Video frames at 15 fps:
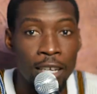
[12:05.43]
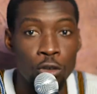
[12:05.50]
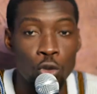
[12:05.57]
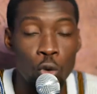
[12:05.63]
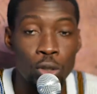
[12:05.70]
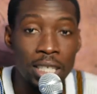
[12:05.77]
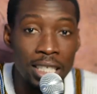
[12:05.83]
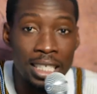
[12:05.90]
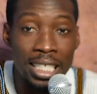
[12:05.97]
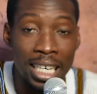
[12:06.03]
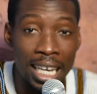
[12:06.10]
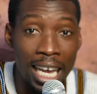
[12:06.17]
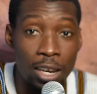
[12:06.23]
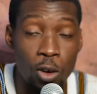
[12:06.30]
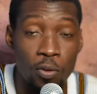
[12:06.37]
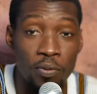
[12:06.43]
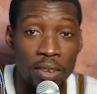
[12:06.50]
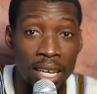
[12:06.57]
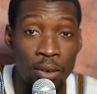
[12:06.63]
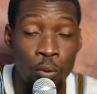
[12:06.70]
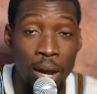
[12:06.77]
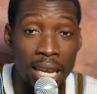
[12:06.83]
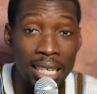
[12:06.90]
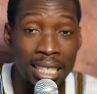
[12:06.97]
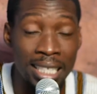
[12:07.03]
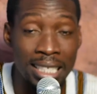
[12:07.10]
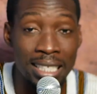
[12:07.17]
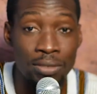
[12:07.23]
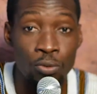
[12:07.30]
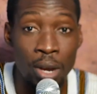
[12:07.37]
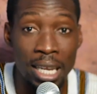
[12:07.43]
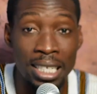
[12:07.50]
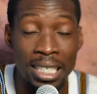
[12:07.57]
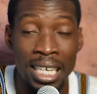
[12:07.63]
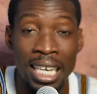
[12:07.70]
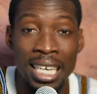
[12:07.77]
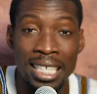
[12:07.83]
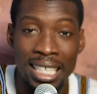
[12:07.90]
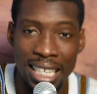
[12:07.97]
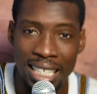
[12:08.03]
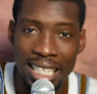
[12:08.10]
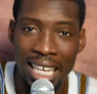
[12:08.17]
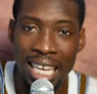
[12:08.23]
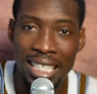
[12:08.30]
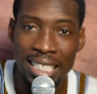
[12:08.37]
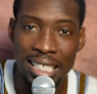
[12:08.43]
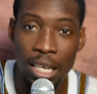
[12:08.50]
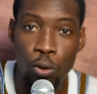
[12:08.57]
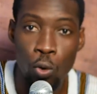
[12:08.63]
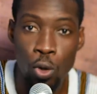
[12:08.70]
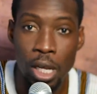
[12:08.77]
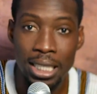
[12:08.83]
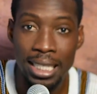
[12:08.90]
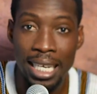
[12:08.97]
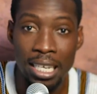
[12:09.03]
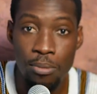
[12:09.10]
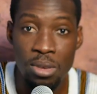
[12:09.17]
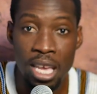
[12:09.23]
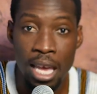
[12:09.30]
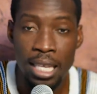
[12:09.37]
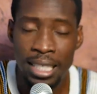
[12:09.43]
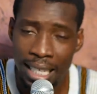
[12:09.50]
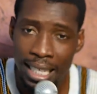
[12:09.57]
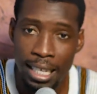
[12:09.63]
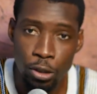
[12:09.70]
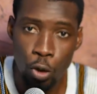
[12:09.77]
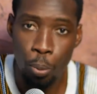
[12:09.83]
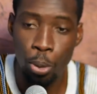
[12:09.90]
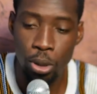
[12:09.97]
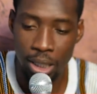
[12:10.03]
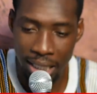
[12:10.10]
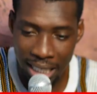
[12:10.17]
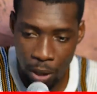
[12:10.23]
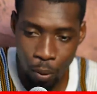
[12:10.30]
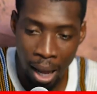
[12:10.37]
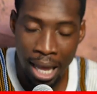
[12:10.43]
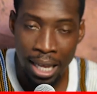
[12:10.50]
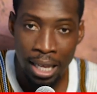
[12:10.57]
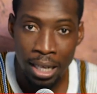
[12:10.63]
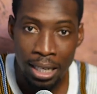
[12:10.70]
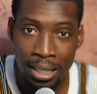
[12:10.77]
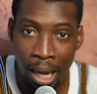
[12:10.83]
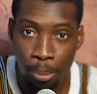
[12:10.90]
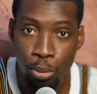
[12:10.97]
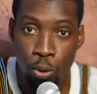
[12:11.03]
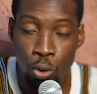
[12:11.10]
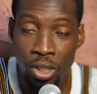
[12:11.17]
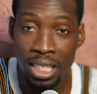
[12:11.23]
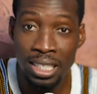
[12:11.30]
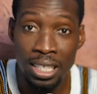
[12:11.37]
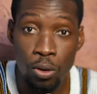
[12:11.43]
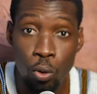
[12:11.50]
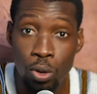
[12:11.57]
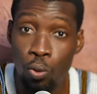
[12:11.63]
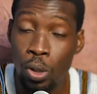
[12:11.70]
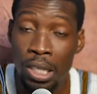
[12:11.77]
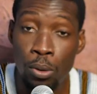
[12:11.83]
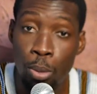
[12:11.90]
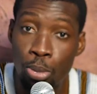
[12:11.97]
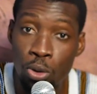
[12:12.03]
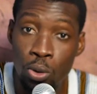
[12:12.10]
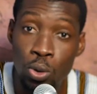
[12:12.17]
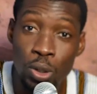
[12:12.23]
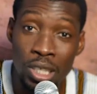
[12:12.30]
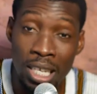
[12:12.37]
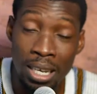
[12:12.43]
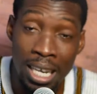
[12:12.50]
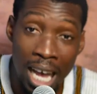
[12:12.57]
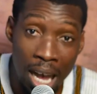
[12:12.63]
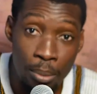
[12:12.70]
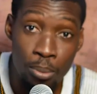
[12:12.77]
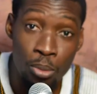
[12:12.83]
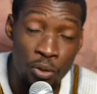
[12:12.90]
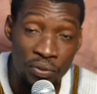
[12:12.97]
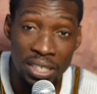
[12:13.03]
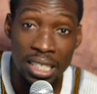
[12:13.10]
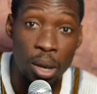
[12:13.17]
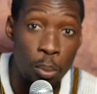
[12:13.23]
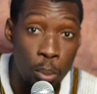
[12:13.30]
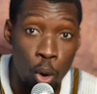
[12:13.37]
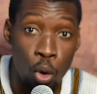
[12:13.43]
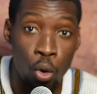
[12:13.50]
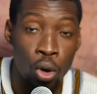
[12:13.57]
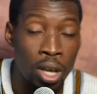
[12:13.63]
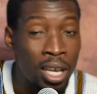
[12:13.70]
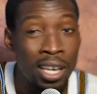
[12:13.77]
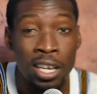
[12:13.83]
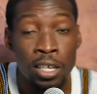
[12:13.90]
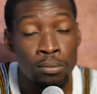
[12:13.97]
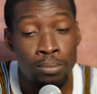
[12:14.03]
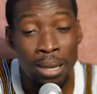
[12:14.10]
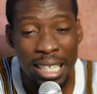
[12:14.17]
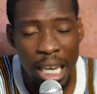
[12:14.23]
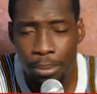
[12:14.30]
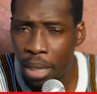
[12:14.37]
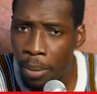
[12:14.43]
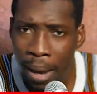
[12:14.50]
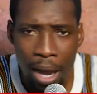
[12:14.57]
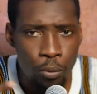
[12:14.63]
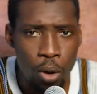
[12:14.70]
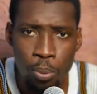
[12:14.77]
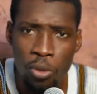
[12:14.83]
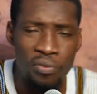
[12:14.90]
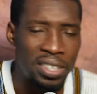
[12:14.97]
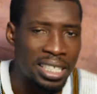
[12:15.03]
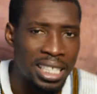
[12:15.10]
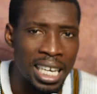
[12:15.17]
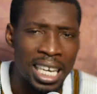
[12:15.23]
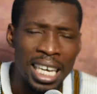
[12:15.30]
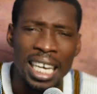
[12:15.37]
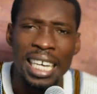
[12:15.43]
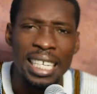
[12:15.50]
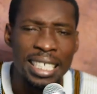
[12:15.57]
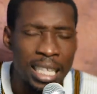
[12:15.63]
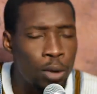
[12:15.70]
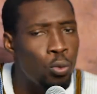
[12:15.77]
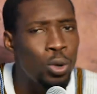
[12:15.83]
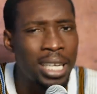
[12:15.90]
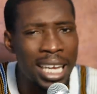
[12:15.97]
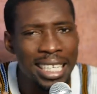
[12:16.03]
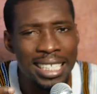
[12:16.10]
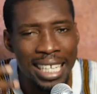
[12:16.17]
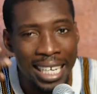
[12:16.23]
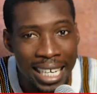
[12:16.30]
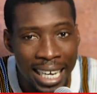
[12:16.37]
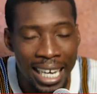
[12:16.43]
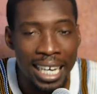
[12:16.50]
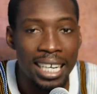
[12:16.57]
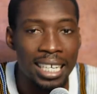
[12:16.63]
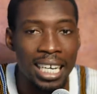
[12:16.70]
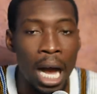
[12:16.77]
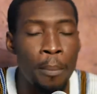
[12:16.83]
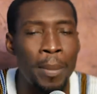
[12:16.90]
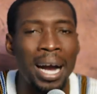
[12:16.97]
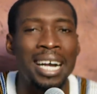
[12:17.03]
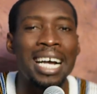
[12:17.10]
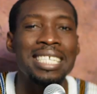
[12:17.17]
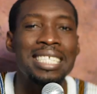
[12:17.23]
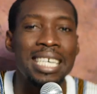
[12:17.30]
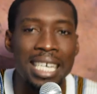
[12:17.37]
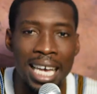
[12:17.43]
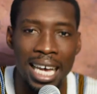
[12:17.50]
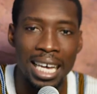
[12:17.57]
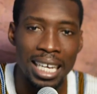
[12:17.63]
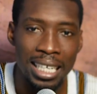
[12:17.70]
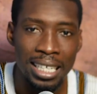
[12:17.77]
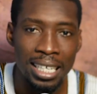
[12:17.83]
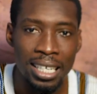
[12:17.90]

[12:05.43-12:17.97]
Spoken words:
so this is the kind of where this when it's an stakeholders can be a supporting newa gun producers say when you produce the gun movie say more they can be about movie say they will learn the gun and back as a gun